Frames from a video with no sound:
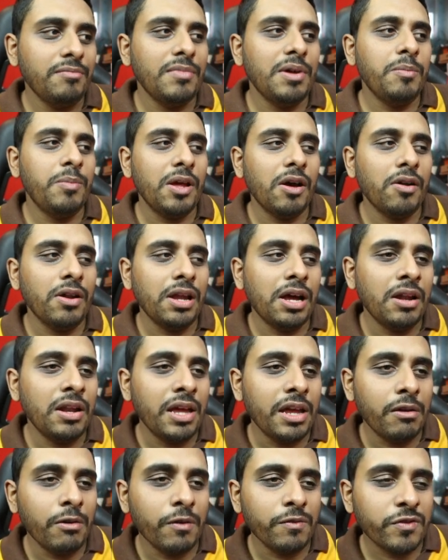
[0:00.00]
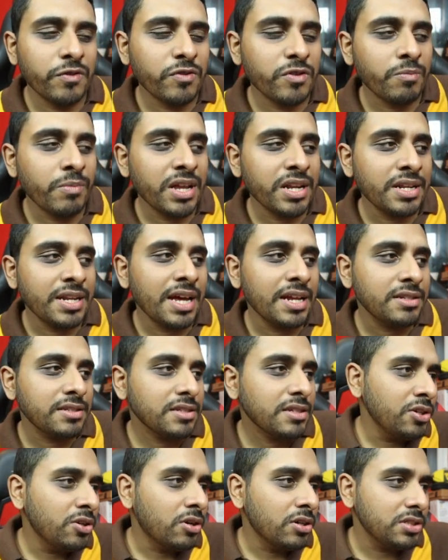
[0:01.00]
Maybe I'll let you off if you meant
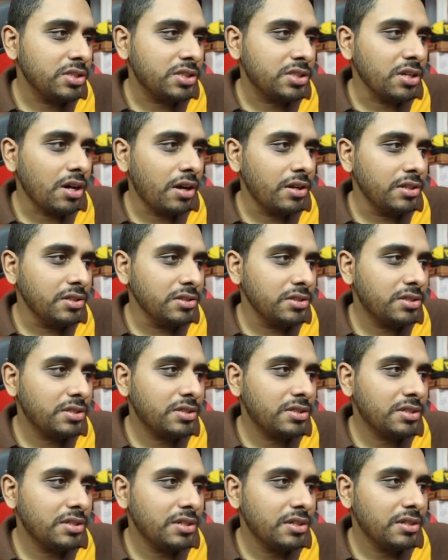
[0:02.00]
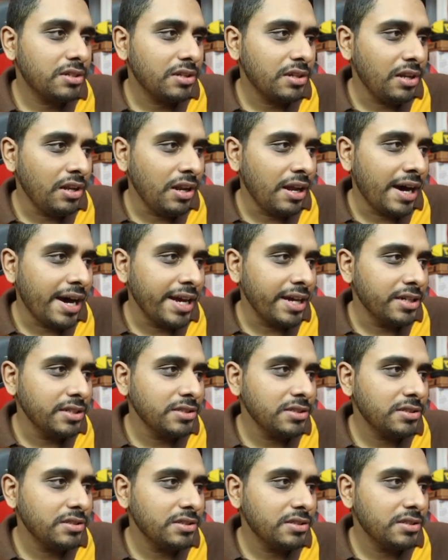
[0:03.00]
that. You got suns,
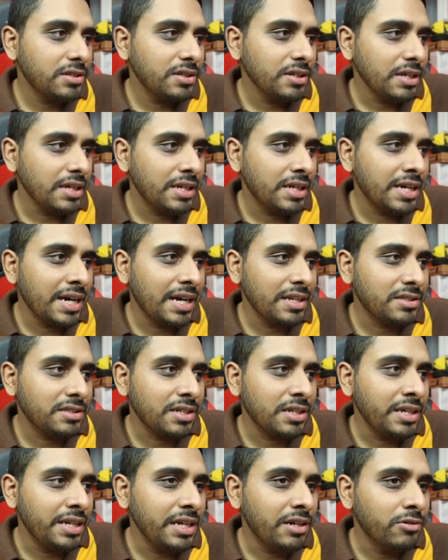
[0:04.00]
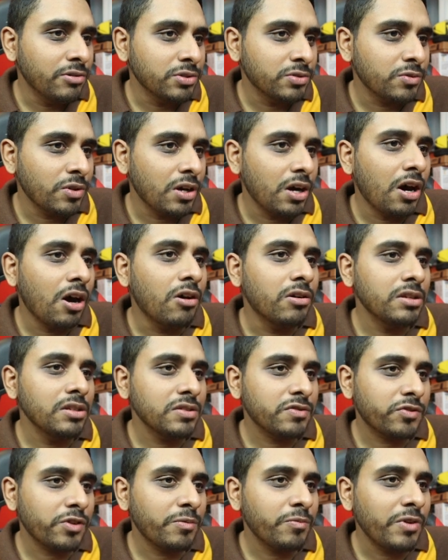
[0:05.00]
lions, cats and eagles. Oh,
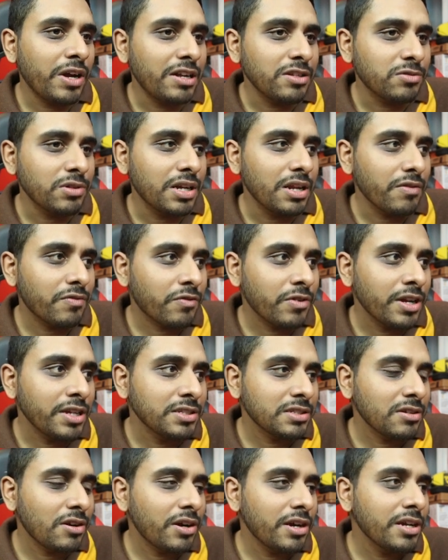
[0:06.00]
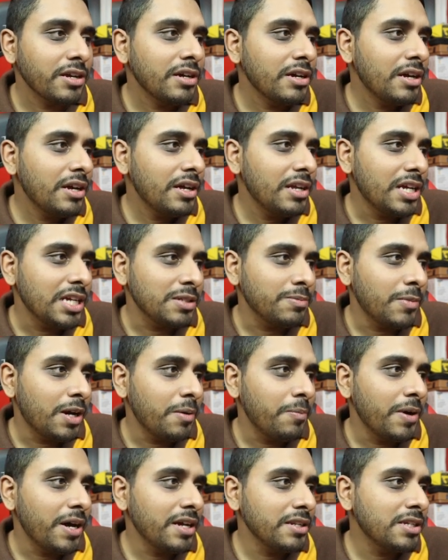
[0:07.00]
this is from round 23, sorry. That's
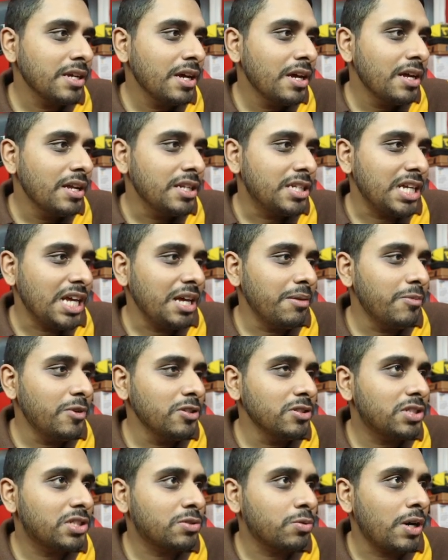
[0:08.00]
my bad. Demons